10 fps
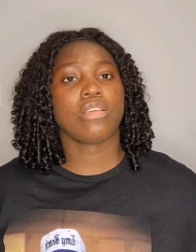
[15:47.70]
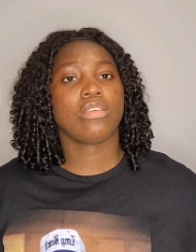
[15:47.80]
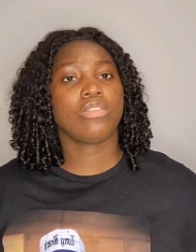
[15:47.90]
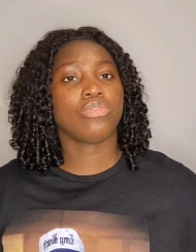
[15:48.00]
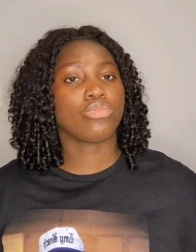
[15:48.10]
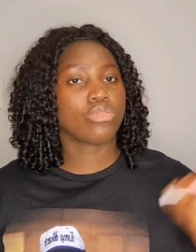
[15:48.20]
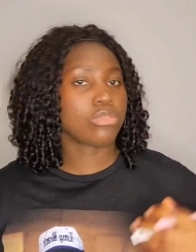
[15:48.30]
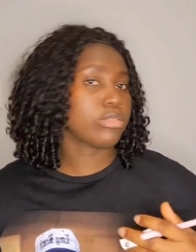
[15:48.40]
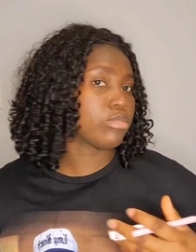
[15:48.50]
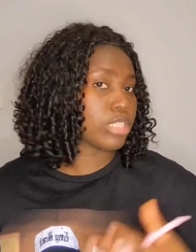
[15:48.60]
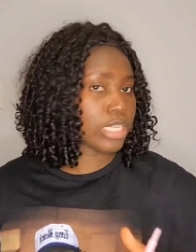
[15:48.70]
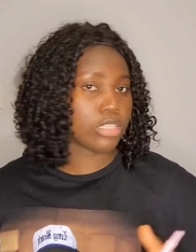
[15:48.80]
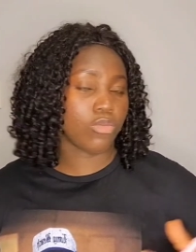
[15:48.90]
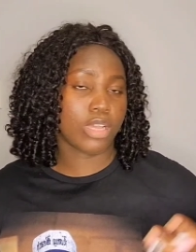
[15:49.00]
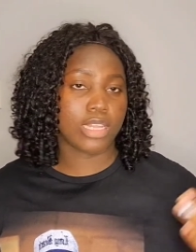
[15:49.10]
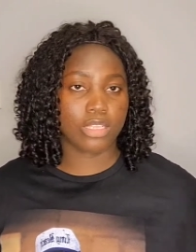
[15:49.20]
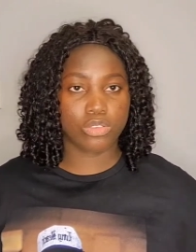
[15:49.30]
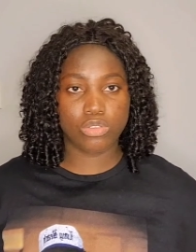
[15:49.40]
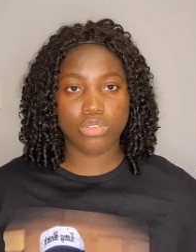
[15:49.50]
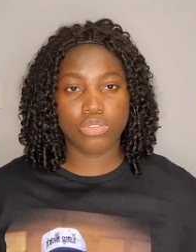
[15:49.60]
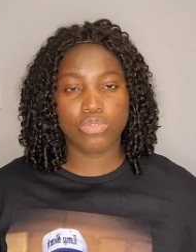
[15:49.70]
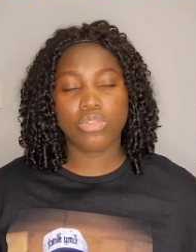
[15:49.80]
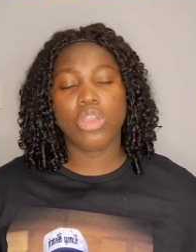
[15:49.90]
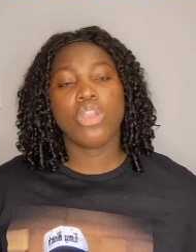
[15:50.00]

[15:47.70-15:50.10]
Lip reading: you tick the one that suits you,